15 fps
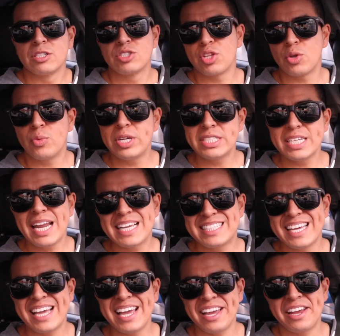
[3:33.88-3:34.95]
So the reason I
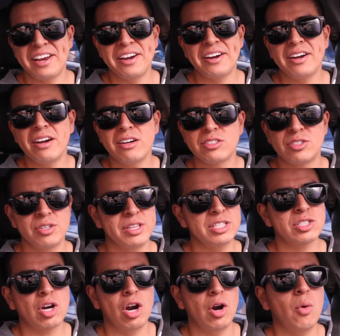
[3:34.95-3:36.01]
take it here to
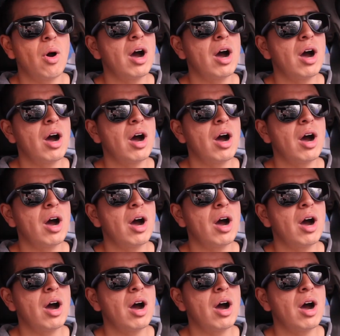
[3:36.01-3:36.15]
this car